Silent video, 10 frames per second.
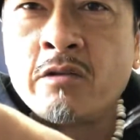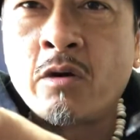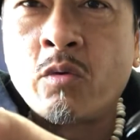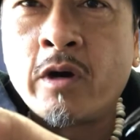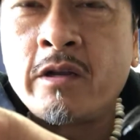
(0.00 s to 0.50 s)
know
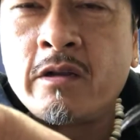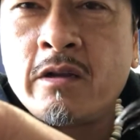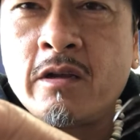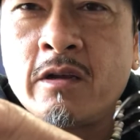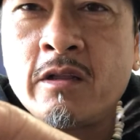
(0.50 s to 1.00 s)
what
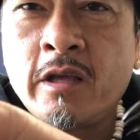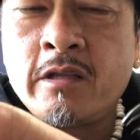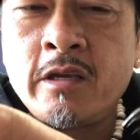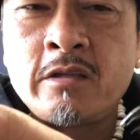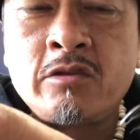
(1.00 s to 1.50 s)
they
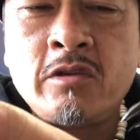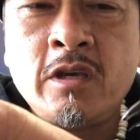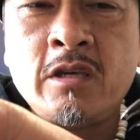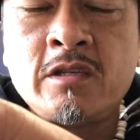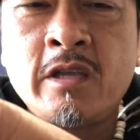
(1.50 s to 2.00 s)
did to
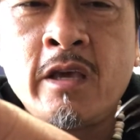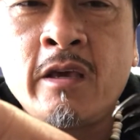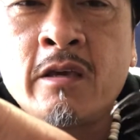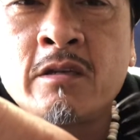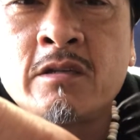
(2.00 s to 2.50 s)
these
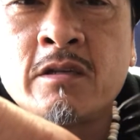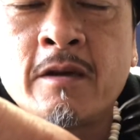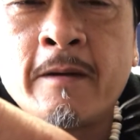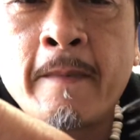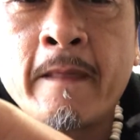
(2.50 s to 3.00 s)
things,
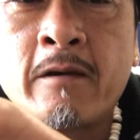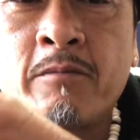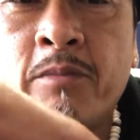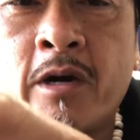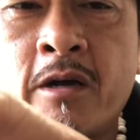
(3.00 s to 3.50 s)

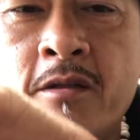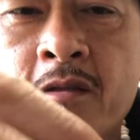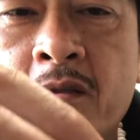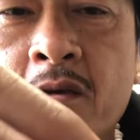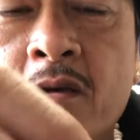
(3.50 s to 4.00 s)
but
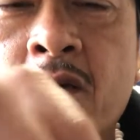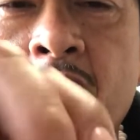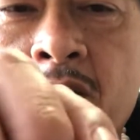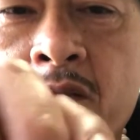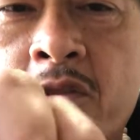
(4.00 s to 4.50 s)

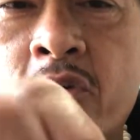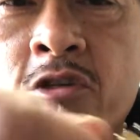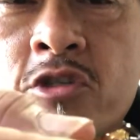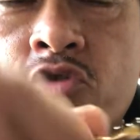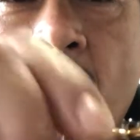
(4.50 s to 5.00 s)
they're
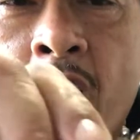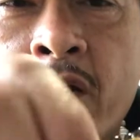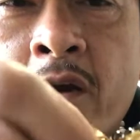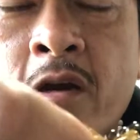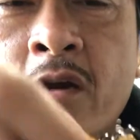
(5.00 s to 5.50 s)
stronger.